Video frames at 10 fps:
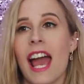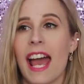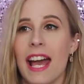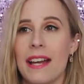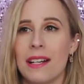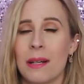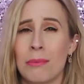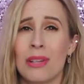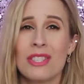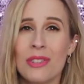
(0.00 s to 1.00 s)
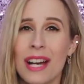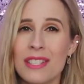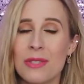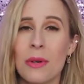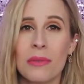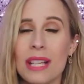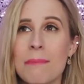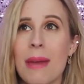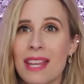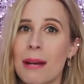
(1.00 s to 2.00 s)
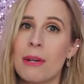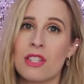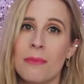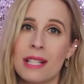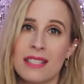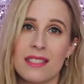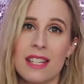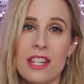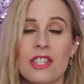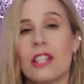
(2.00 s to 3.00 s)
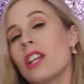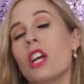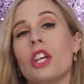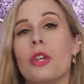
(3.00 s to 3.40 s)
And plus, you guys, you don't really make that much on monetization.